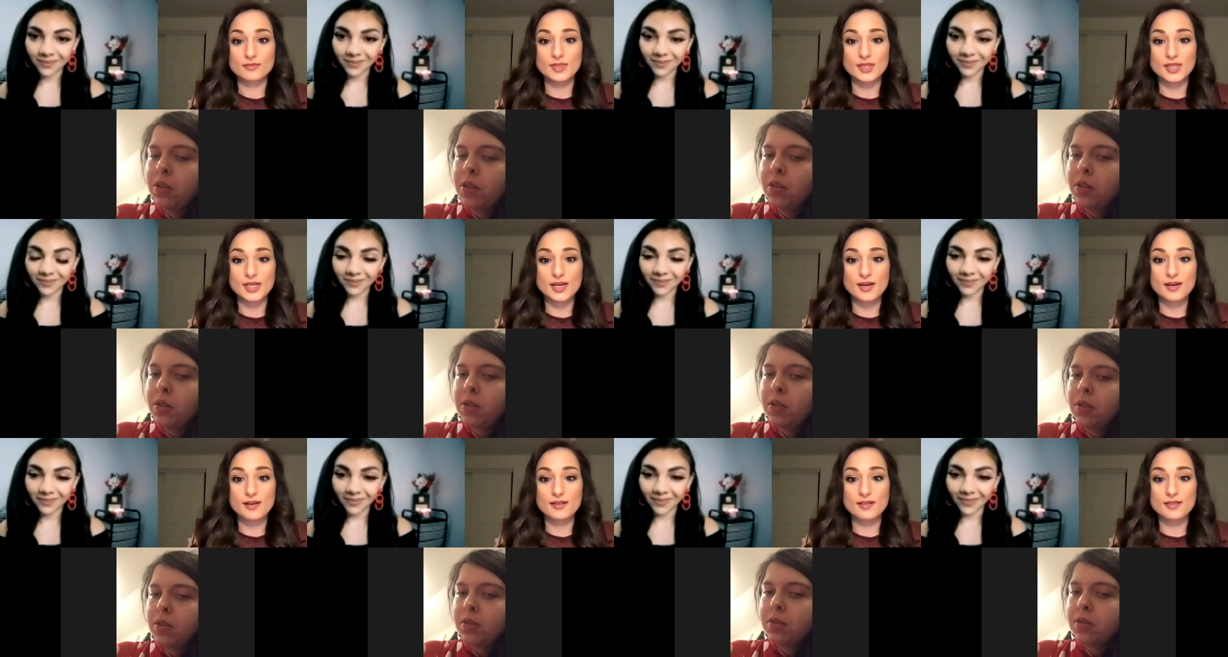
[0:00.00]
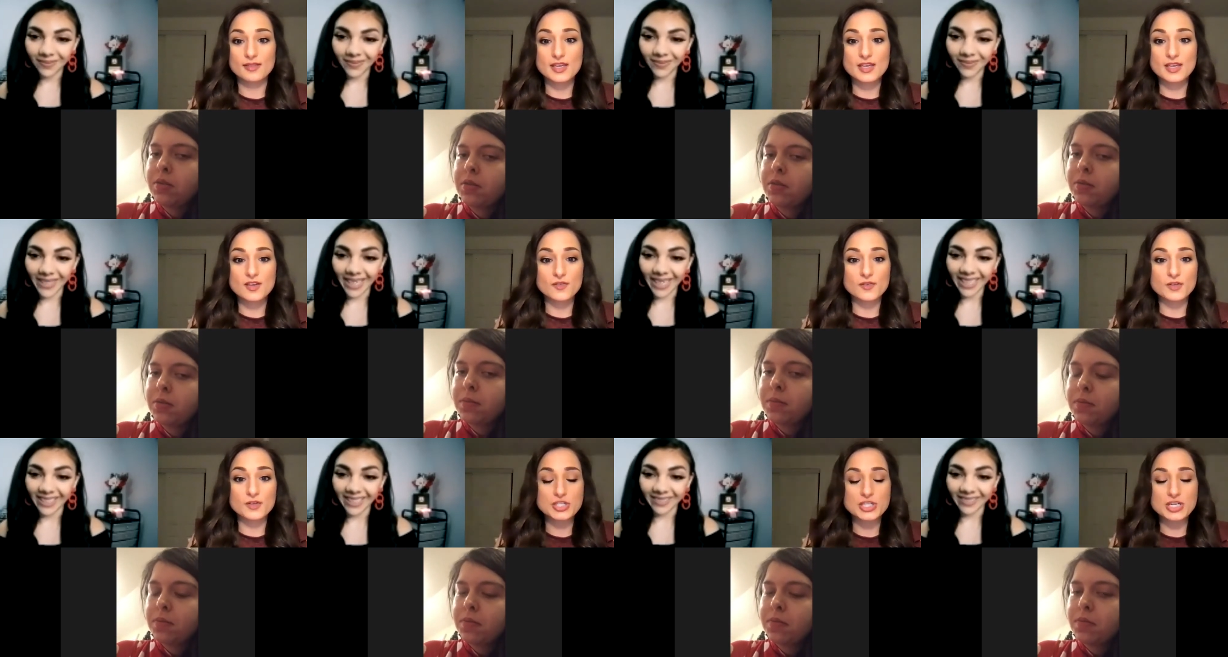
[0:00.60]
Speaker 1: Yeah, thank
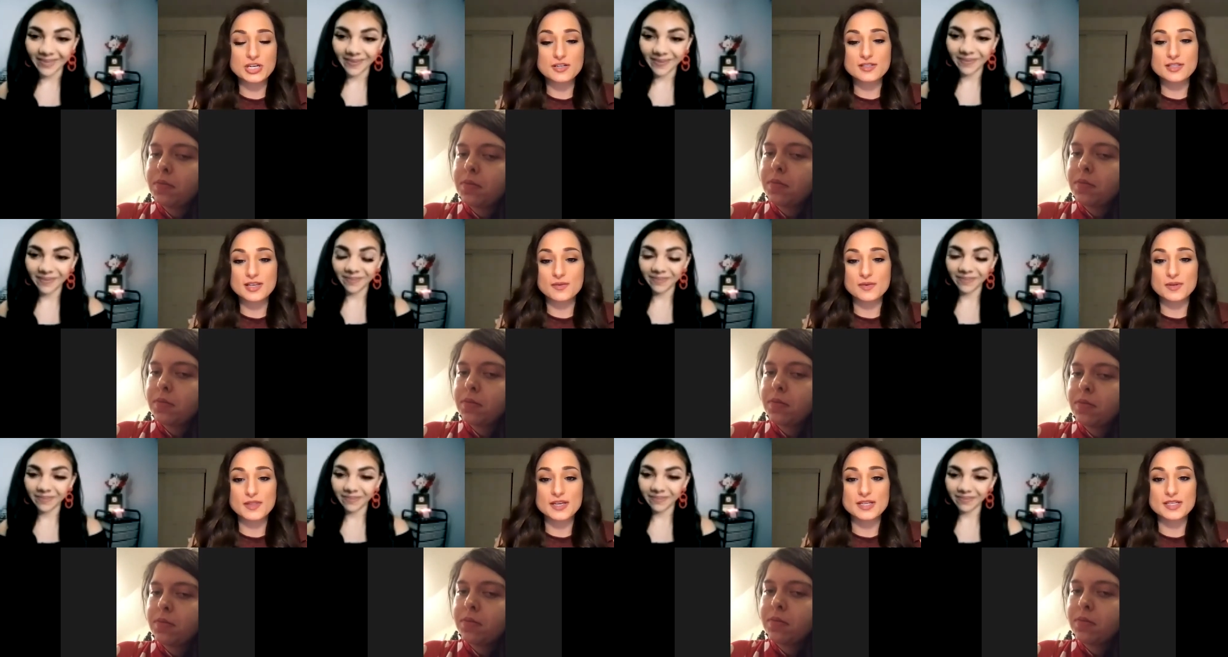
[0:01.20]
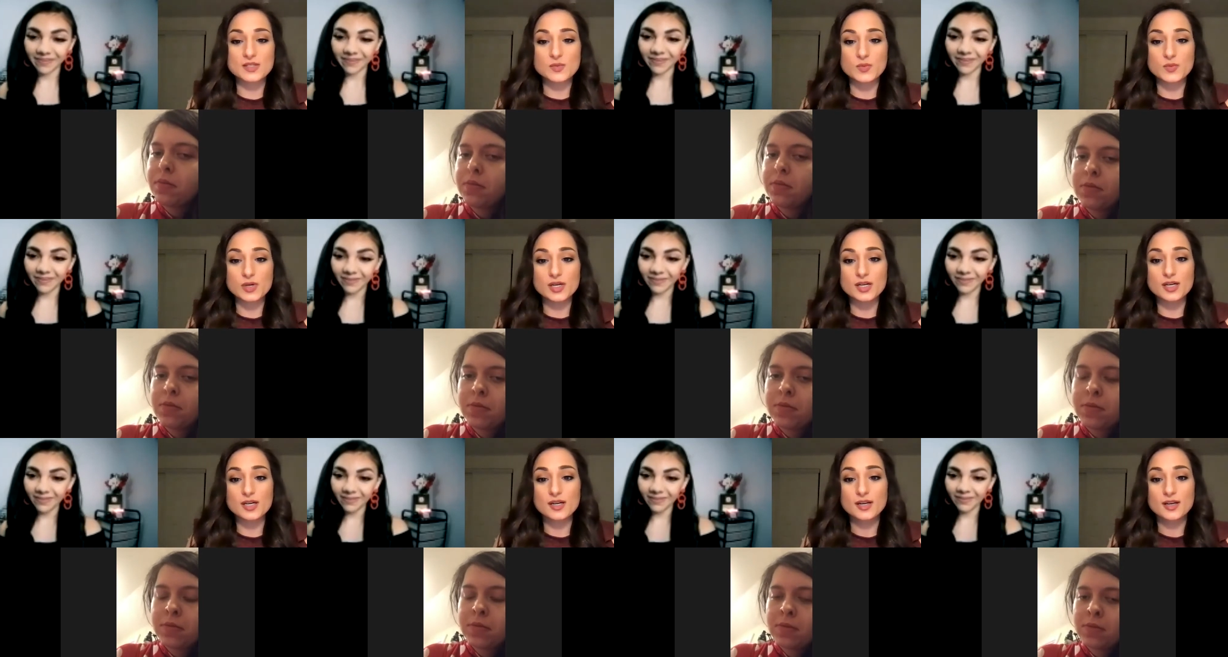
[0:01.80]
you for sharing that with us.
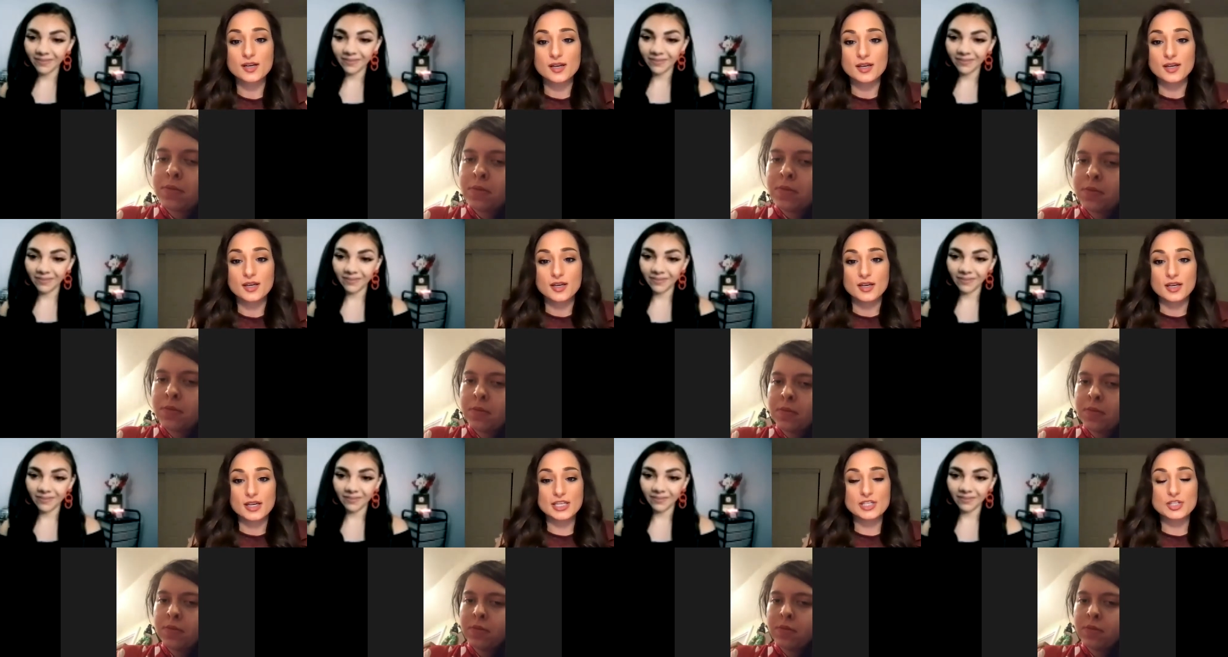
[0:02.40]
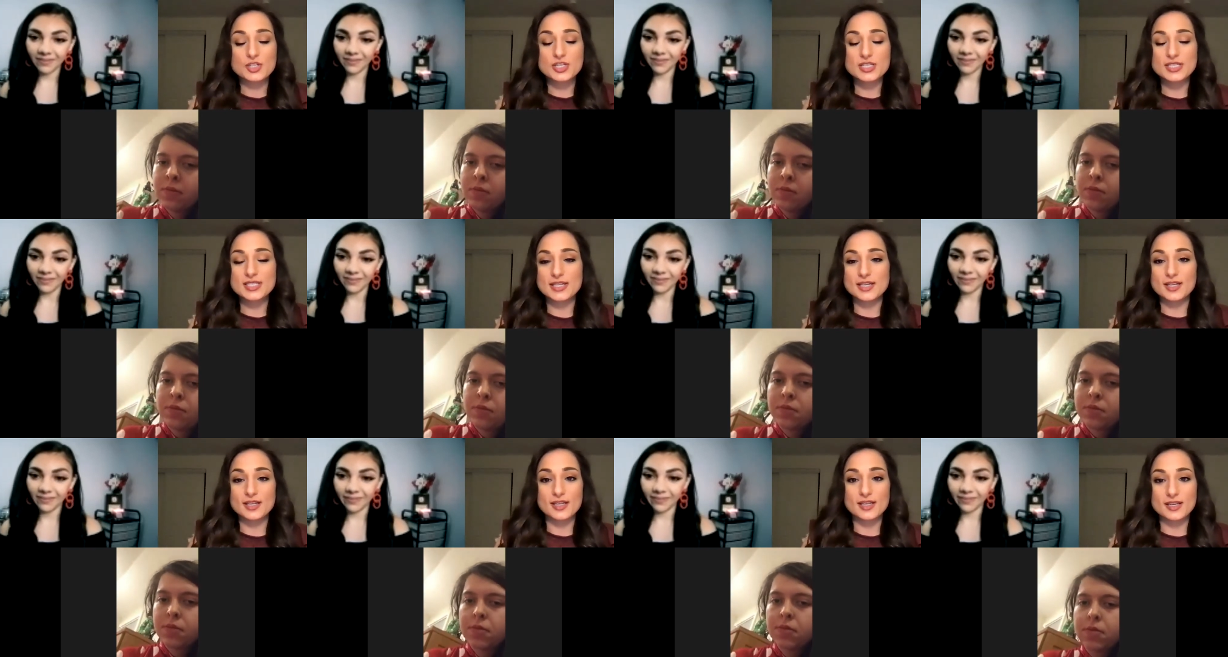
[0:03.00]
We're
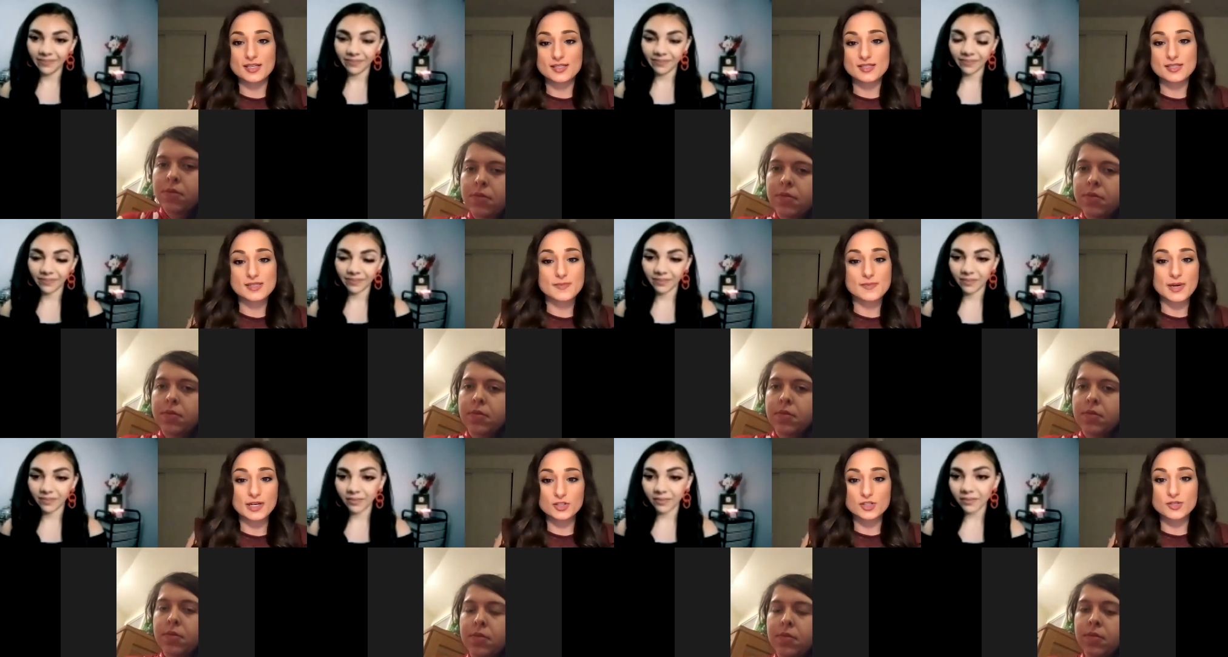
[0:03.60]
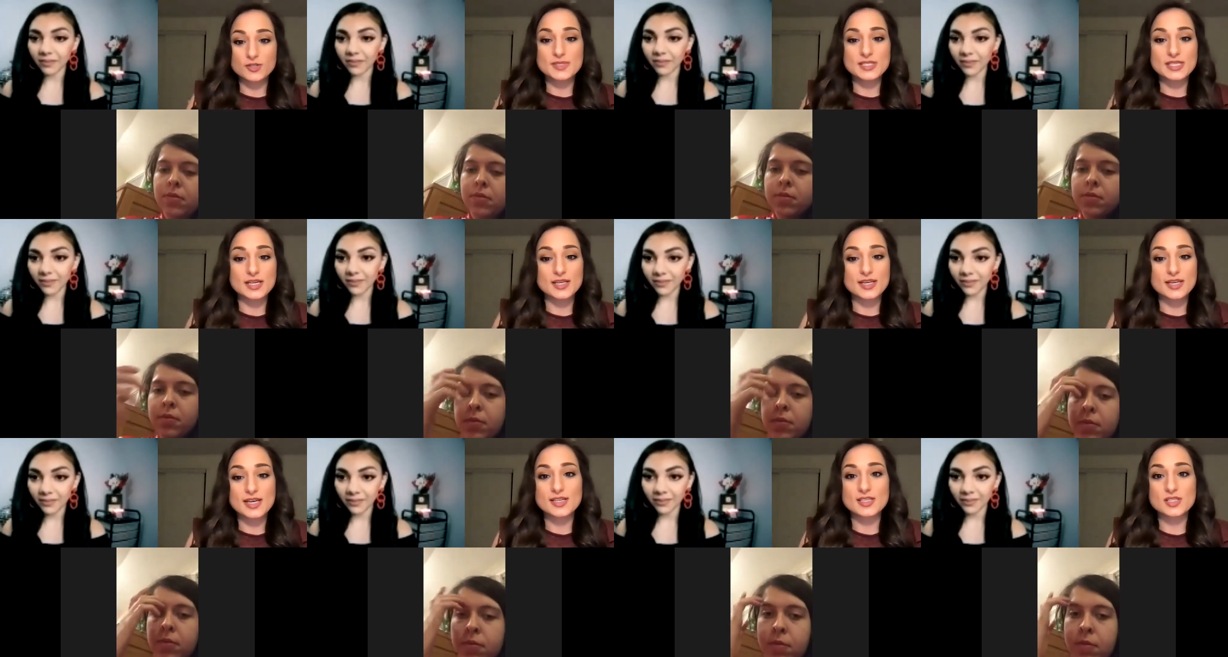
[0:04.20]
interested in Spectrum
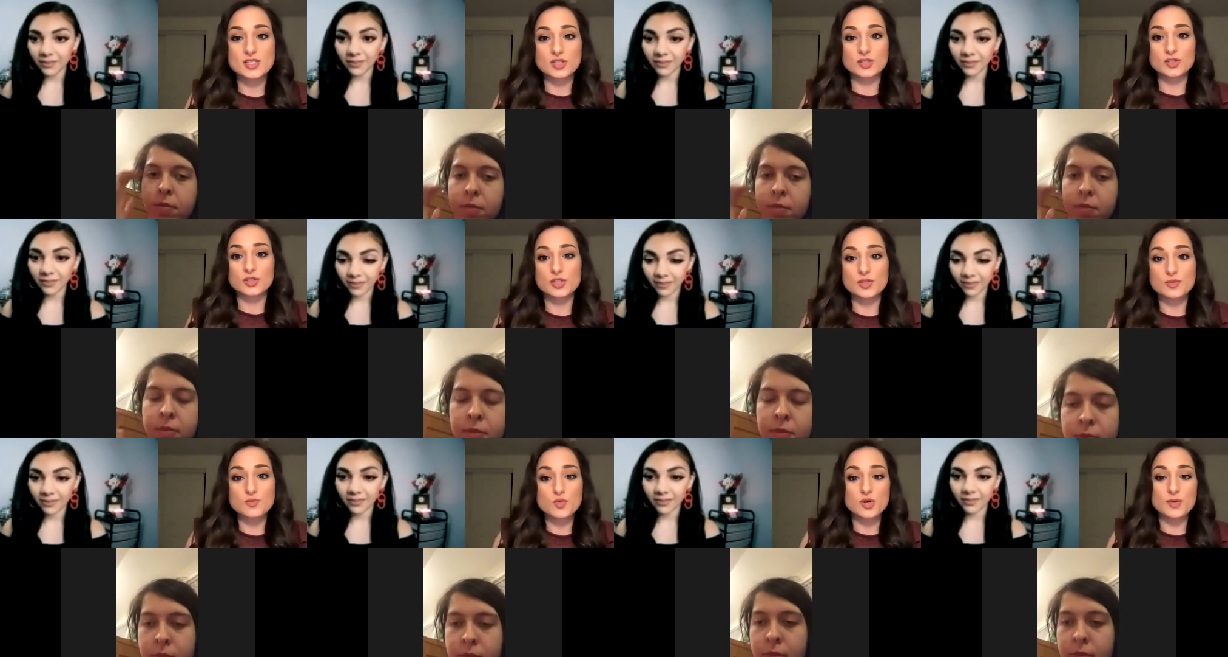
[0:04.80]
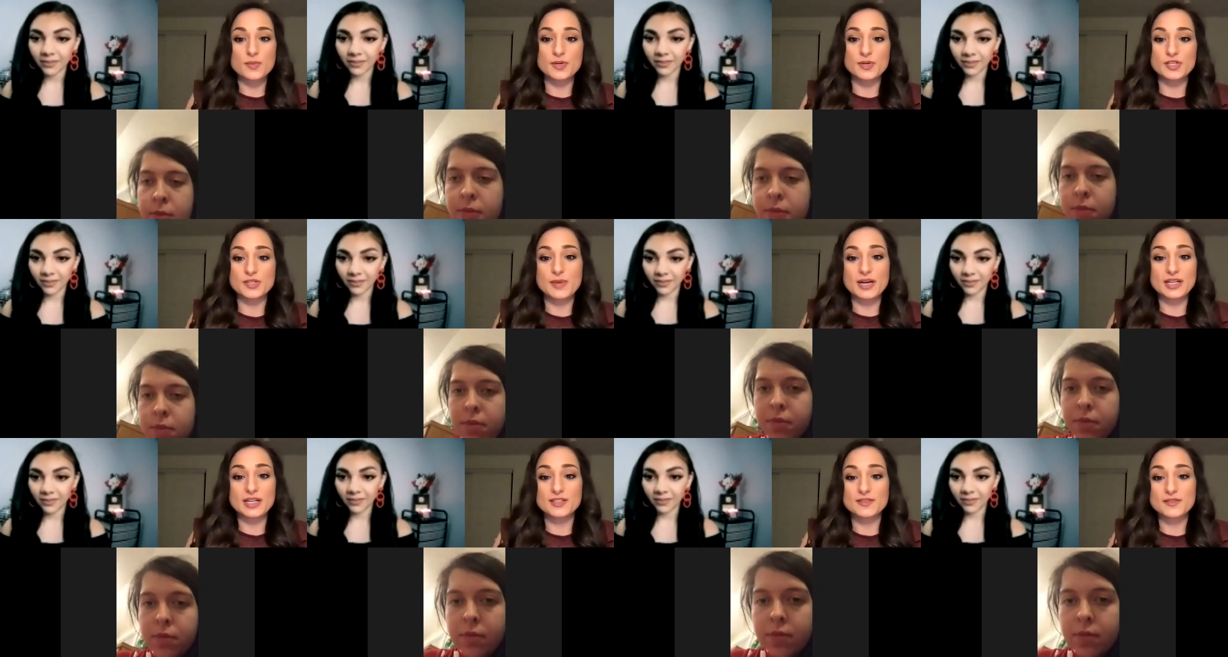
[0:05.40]
Sundays to learn more
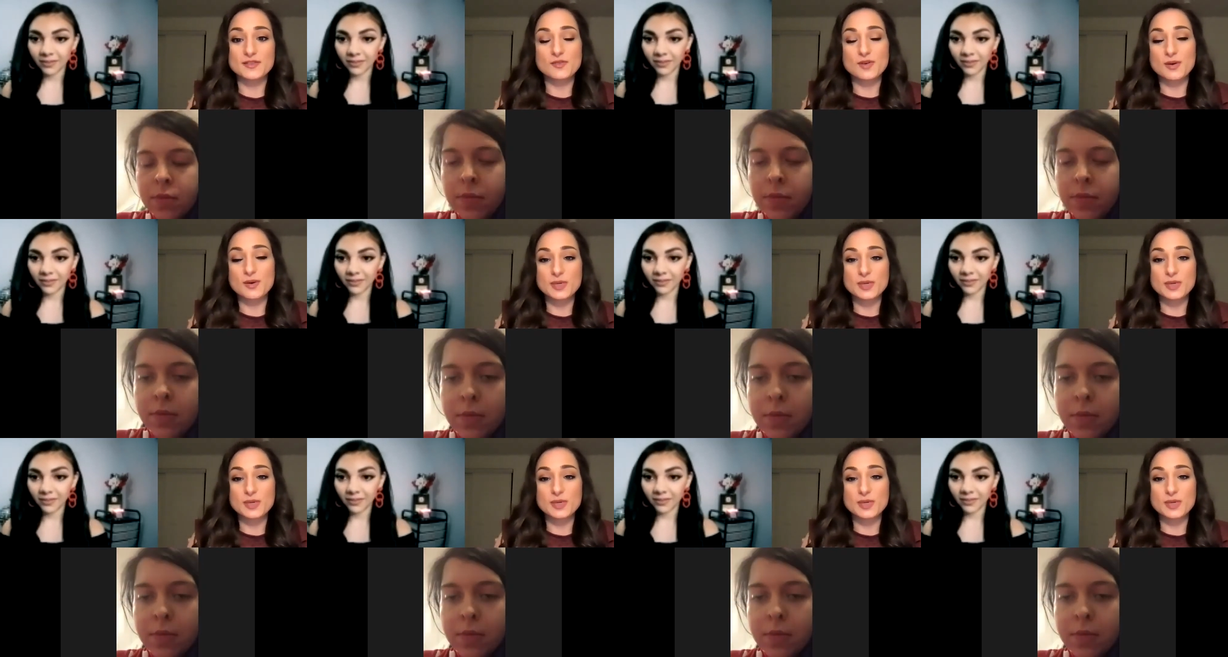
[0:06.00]
perspectives from